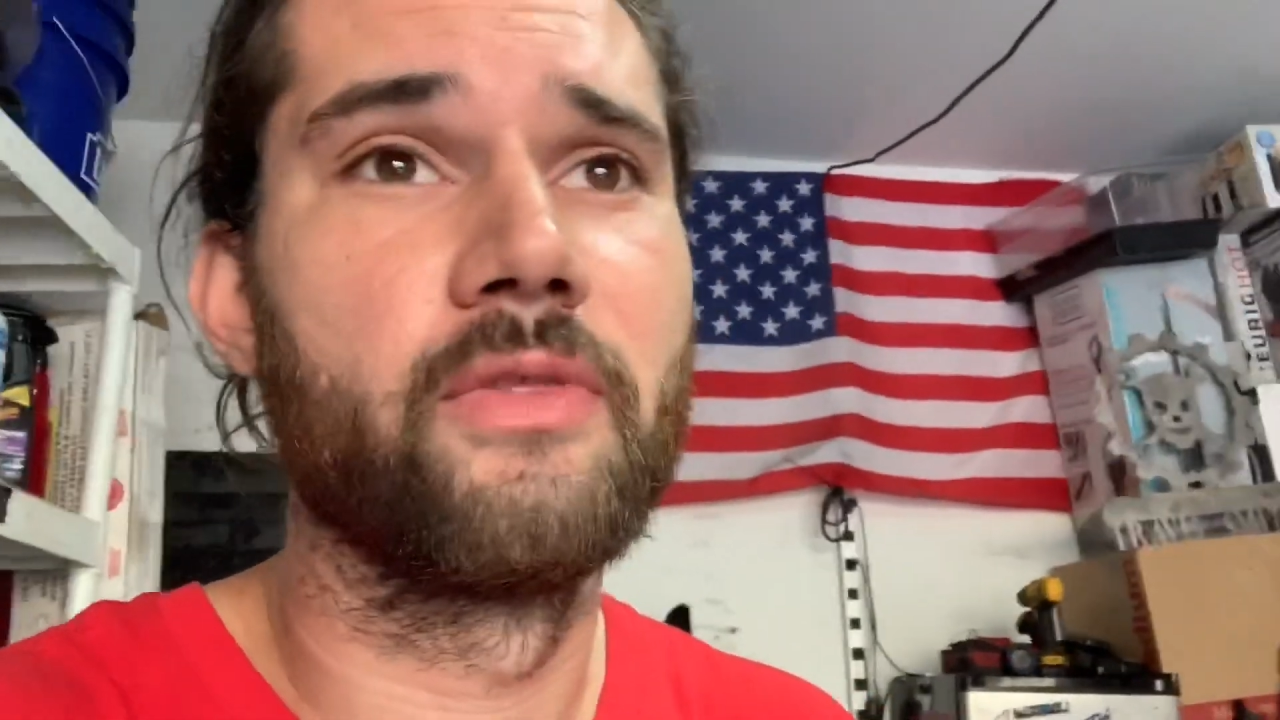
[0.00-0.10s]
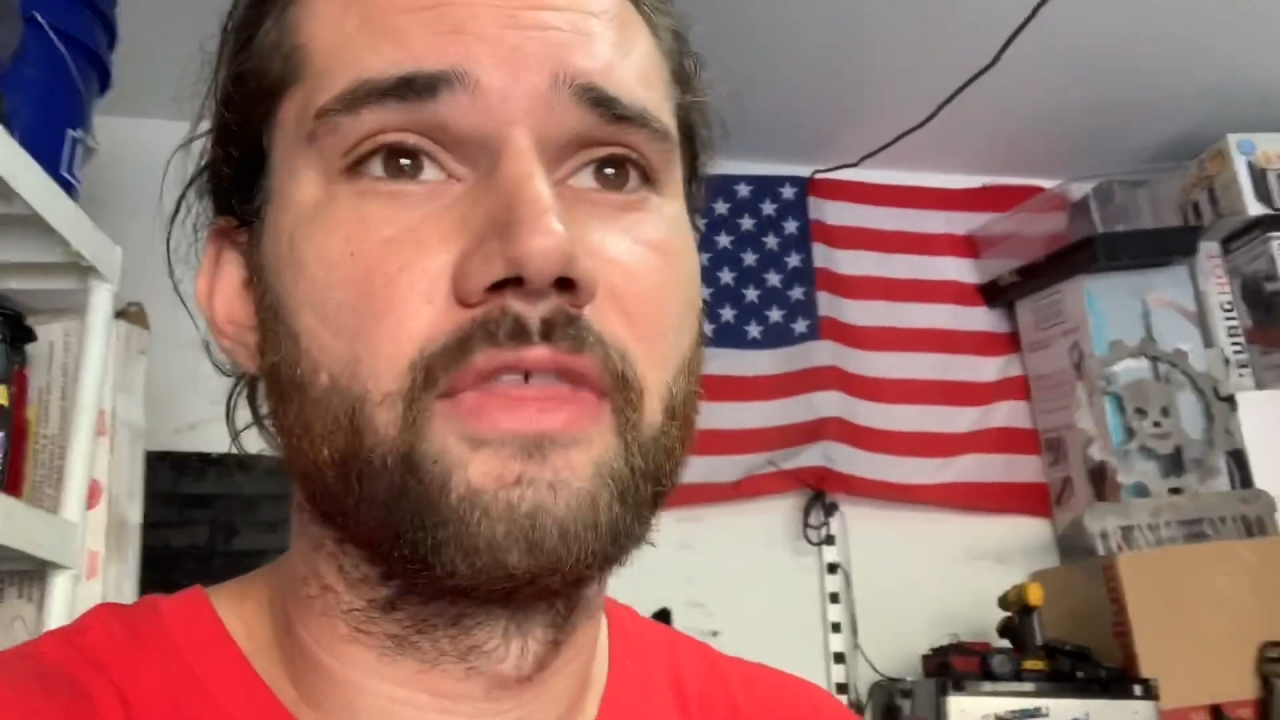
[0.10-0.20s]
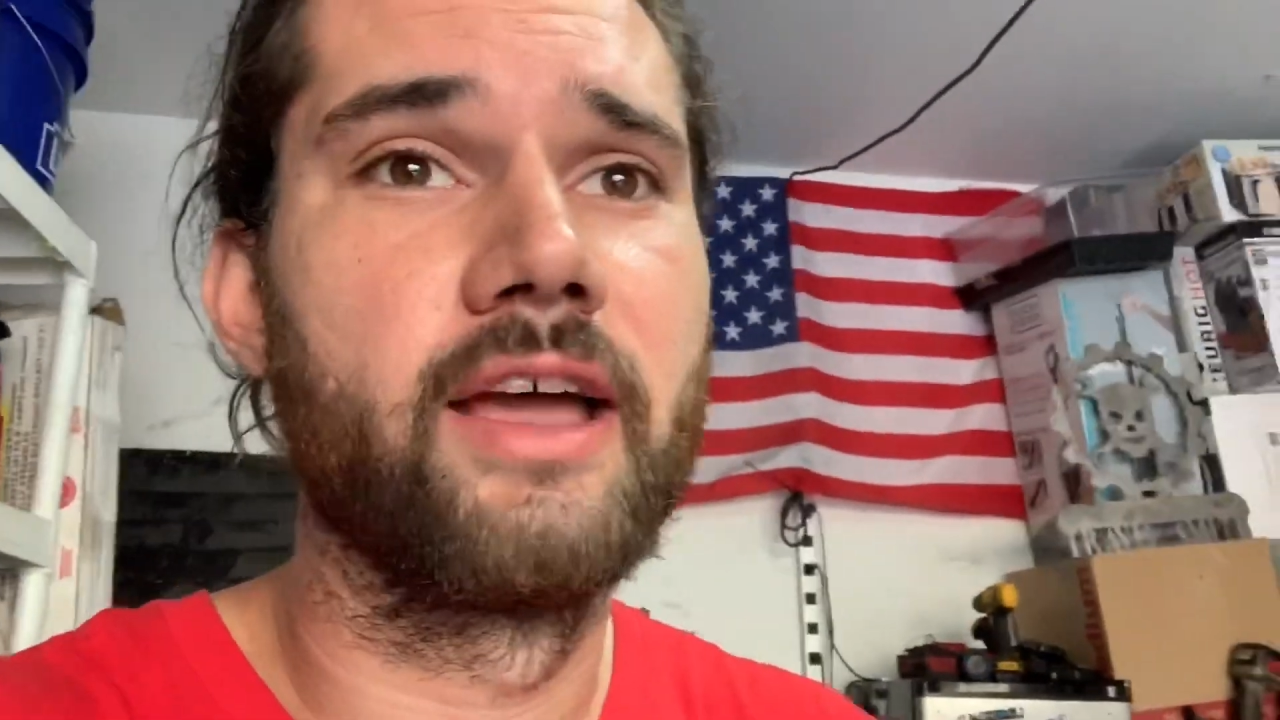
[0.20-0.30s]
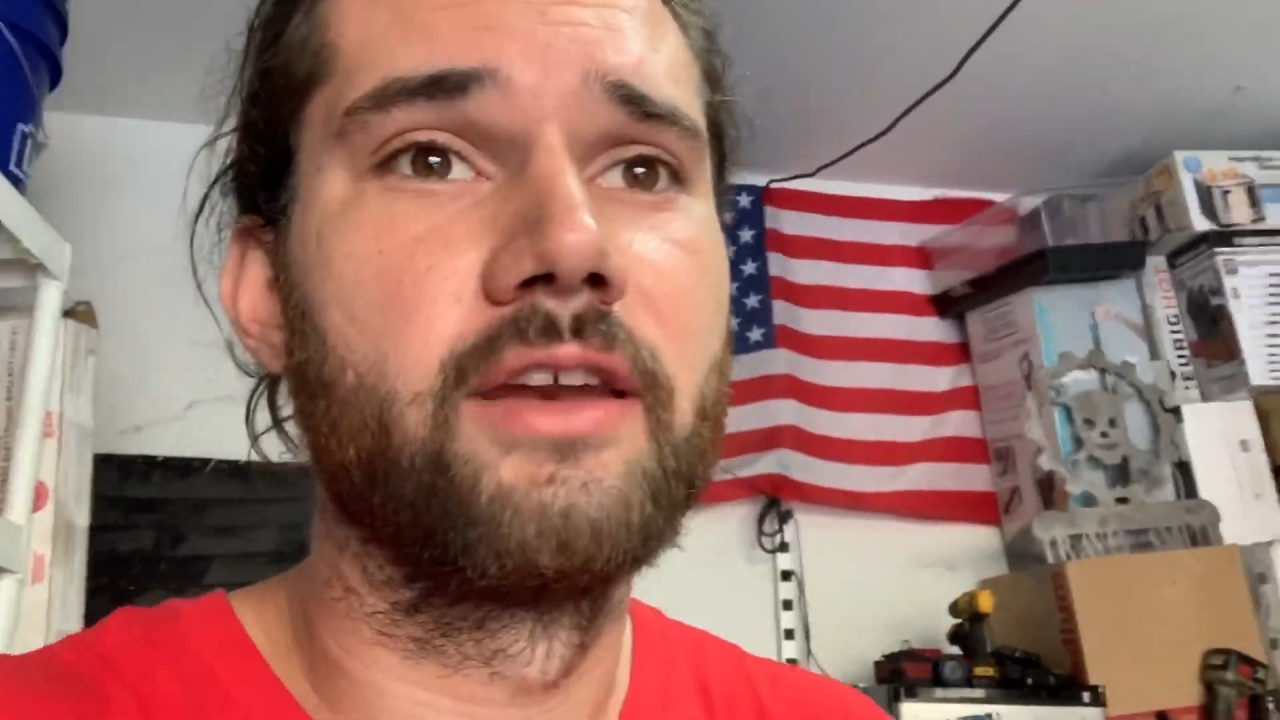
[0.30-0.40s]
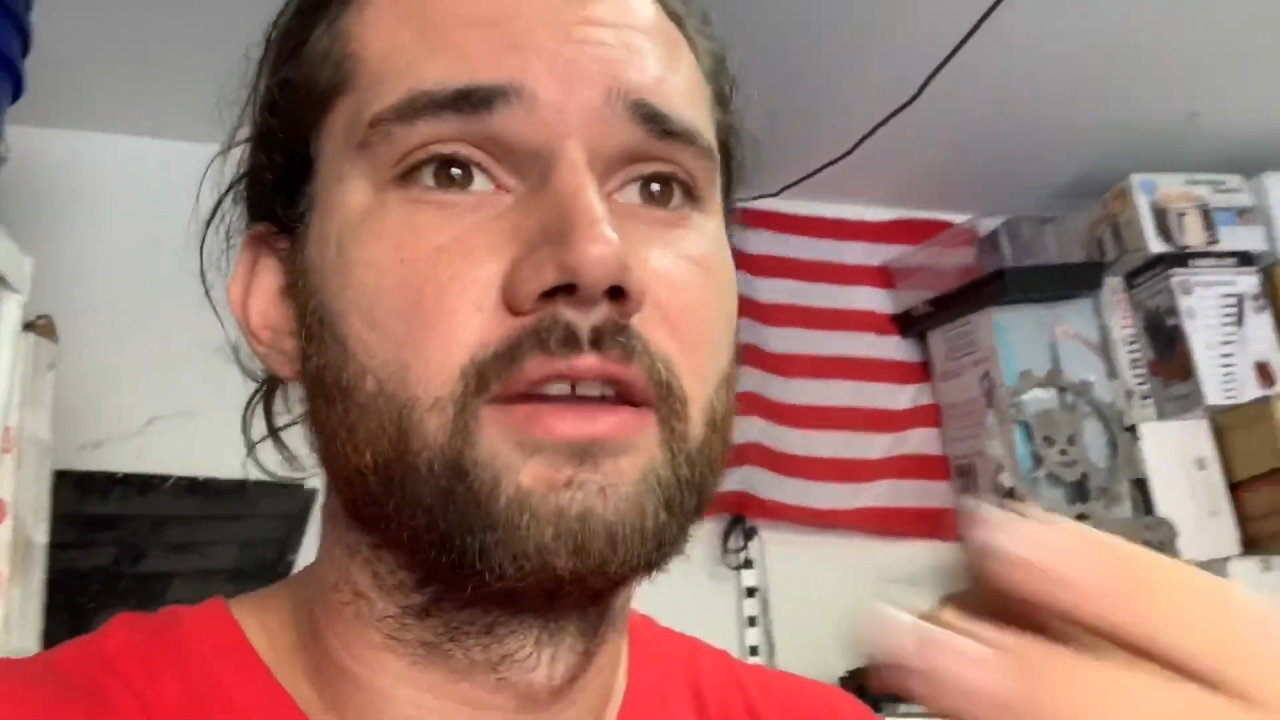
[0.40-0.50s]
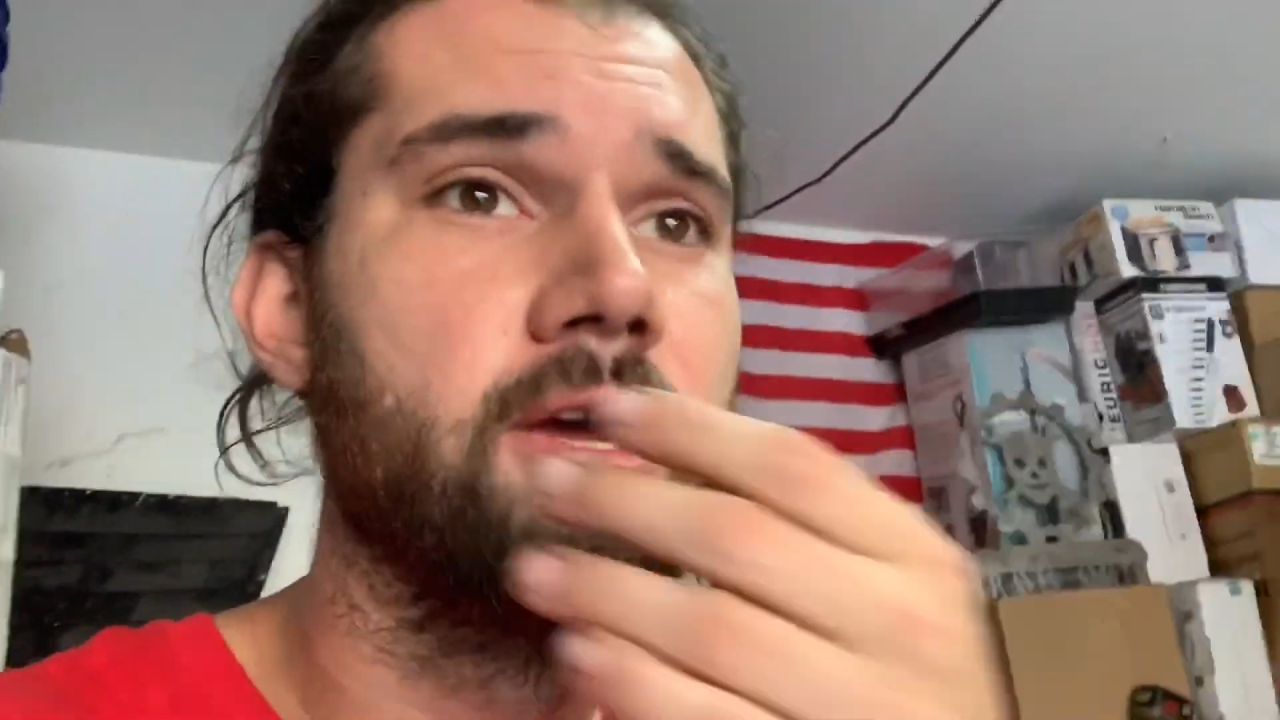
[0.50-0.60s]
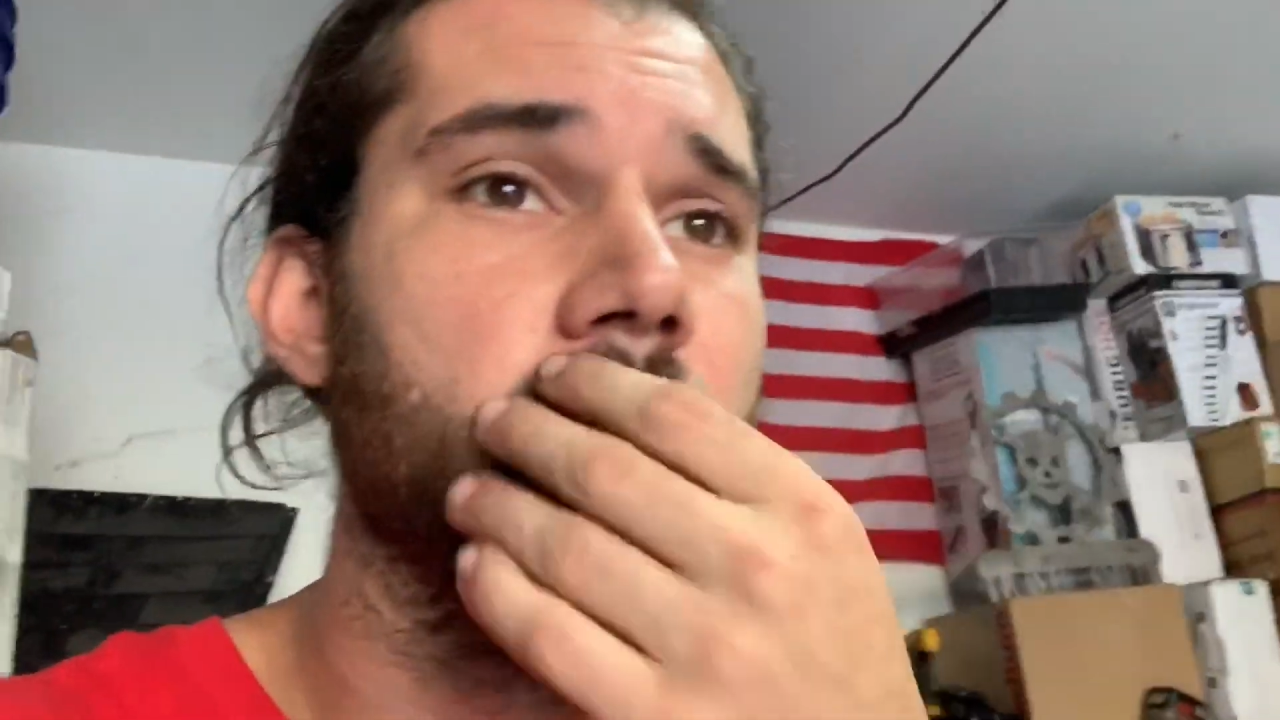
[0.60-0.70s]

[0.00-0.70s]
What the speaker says: and then